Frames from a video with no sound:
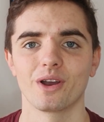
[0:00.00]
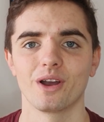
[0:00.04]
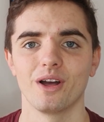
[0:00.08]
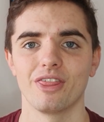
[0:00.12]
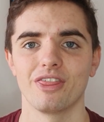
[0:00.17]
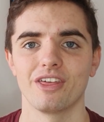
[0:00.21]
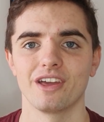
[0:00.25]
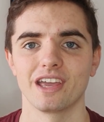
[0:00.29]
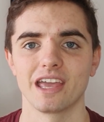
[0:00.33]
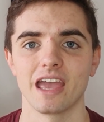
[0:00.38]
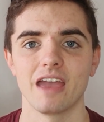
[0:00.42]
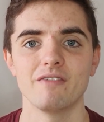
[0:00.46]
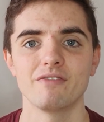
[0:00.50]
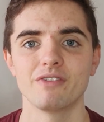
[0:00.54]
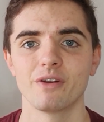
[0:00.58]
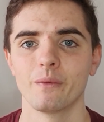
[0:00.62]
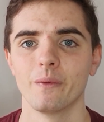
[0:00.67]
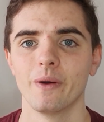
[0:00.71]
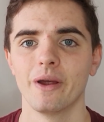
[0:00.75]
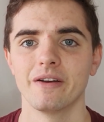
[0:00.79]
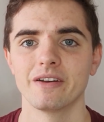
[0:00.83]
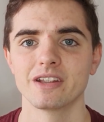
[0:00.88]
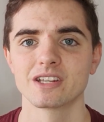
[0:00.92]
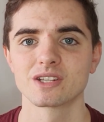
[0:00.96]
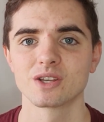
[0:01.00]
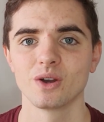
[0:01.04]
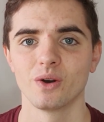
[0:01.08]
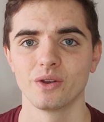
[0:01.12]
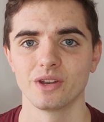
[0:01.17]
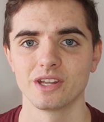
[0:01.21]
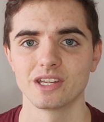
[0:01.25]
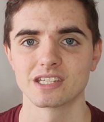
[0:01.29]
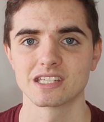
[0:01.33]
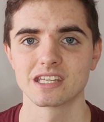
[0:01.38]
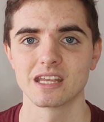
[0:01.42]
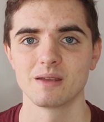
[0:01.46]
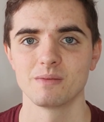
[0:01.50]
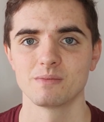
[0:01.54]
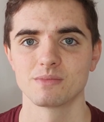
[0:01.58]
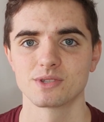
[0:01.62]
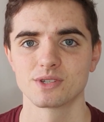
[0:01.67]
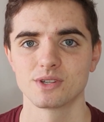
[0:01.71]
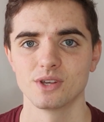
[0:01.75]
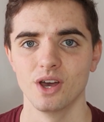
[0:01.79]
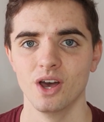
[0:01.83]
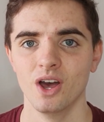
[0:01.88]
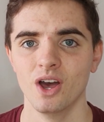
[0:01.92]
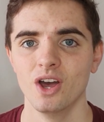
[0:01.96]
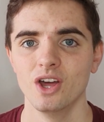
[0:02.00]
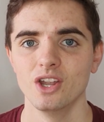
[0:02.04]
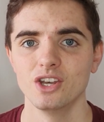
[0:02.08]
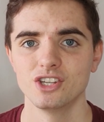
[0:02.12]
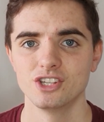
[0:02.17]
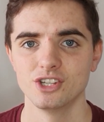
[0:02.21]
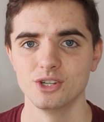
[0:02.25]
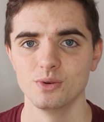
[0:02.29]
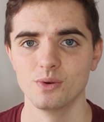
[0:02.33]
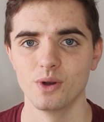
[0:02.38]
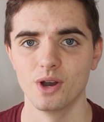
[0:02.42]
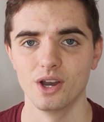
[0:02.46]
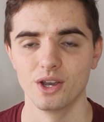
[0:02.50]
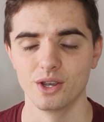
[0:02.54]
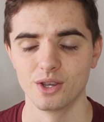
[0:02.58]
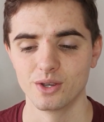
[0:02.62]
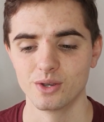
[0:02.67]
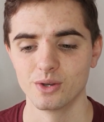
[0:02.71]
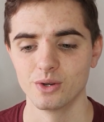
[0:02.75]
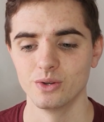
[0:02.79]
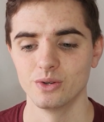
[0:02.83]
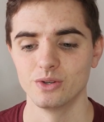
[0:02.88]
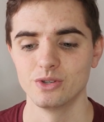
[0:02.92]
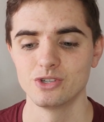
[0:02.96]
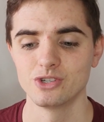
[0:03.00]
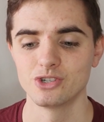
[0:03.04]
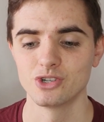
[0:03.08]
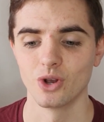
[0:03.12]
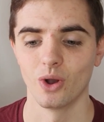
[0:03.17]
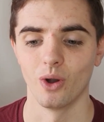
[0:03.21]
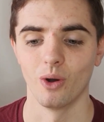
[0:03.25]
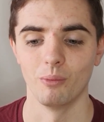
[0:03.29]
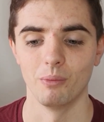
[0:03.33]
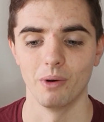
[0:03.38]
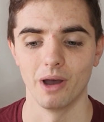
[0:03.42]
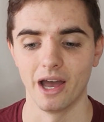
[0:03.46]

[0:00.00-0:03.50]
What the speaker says: I think everywhere he's gone, he seems to do a good job,